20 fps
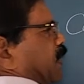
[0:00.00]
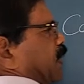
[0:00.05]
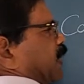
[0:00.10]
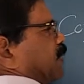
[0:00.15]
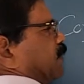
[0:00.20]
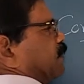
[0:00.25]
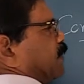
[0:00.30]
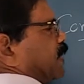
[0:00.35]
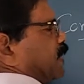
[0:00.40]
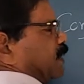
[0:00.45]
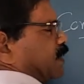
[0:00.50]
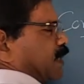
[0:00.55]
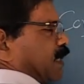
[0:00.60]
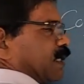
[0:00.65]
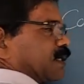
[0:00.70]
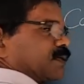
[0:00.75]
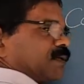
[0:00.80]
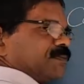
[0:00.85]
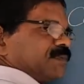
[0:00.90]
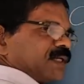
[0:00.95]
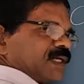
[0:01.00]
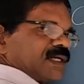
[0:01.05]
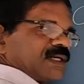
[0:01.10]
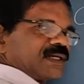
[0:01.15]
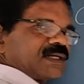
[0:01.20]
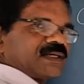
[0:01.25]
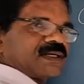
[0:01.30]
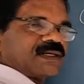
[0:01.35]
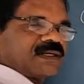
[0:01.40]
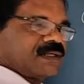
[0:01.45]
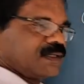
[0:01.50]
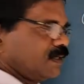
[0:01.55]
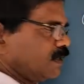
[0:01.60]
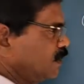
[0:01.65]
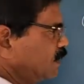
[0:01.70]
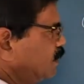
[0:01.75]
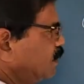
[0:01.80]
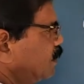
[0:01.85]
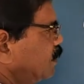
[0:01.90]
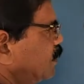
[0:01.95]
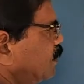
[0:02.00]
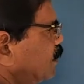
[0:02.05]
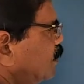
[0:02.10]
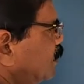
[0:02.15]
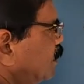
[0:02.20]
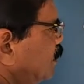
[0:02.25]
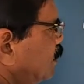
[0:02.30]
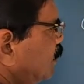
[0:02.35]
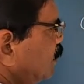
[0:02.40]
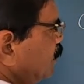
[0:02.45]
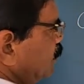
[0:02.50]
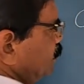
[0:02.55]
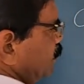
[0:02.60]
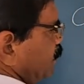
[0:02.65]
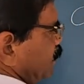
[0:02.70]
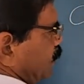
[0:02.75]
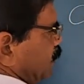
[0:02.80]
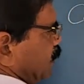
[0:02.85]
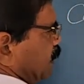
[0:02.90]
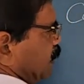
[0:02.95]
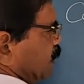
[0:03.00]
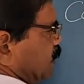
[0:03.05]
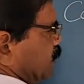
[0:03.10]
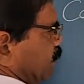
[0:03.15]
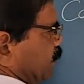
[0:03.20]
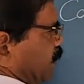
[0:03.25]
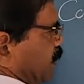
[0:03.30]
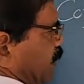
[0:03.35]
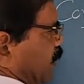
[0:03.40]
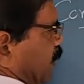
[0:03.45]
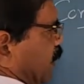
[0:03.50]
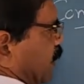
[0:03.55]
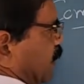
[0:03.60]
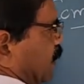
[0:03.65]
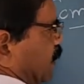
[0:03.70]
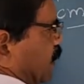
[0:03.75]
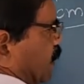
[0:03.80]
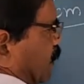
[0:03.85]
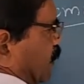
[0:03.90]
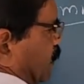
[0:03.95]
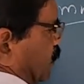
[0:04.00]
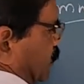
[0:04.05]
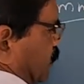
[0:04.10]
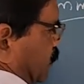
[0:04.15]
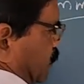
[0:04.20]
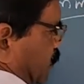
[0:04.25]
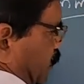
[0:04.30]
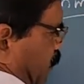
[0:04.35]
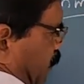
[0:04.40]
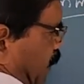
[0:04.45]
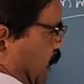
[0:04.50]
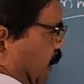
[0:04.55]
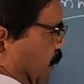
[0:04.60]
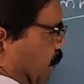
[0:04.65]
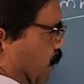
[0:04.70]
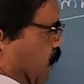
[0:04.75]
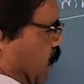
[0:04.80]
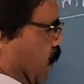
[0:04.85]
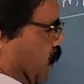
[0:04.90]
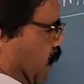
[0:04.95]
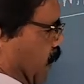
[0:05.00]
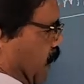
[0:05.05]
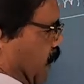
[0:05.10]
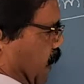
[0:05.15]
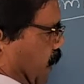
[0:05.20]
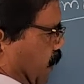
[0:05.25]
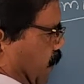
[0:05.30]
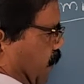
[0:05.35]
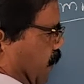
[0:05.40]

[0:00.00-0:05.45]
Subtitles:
and water obtained. On this we get sodium chloride.